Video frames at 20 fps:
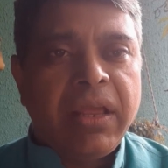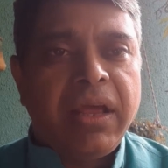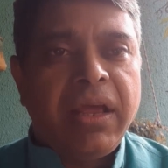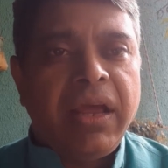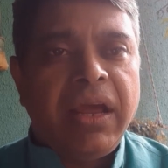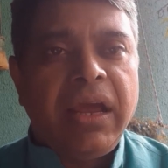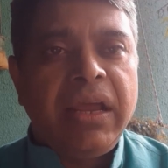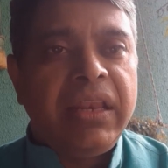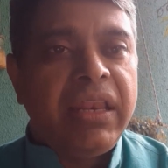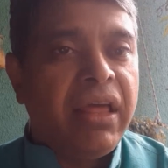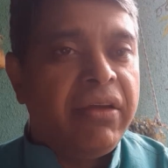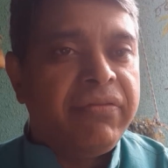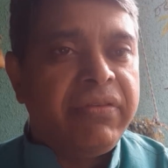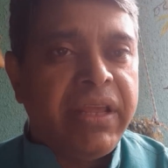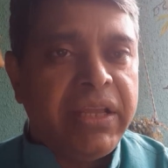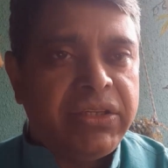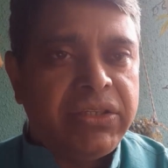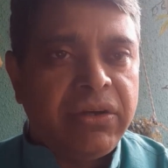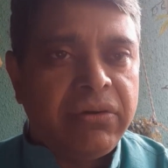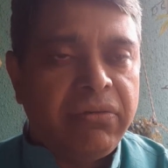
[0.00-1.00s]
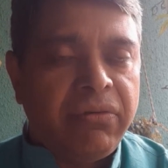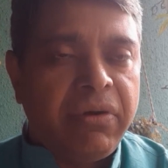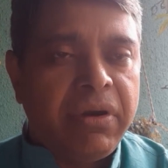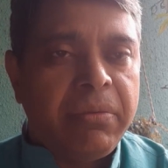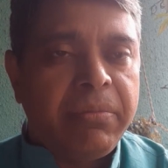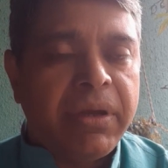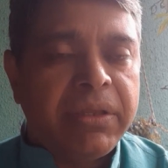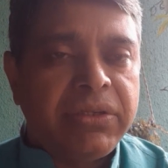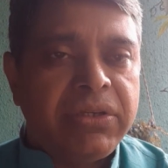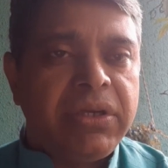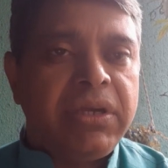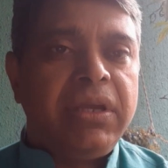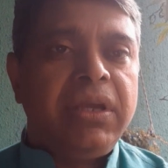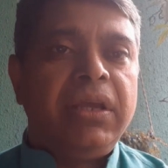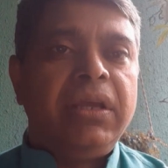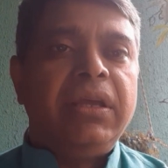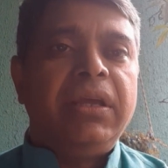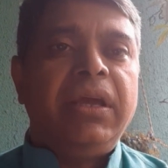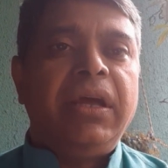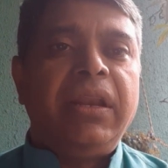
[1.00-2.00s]
I love nature very much,
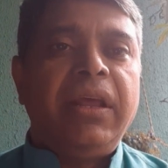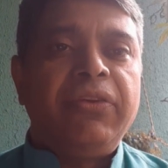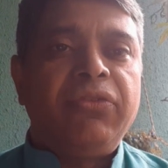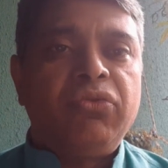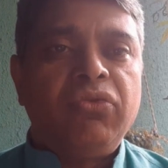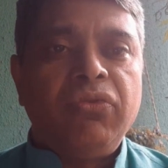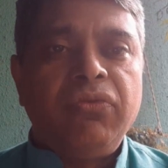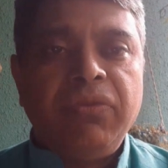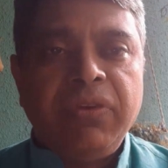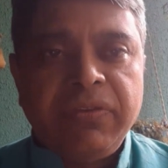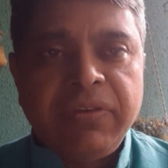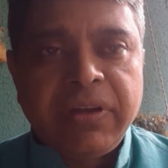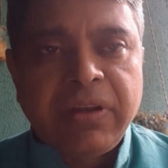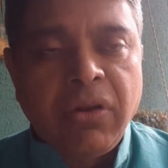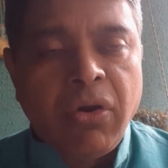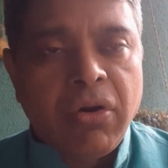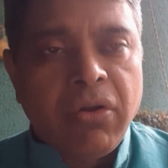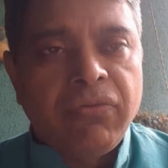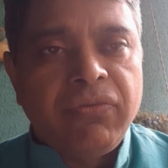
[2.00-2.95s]
and I used to visit a lot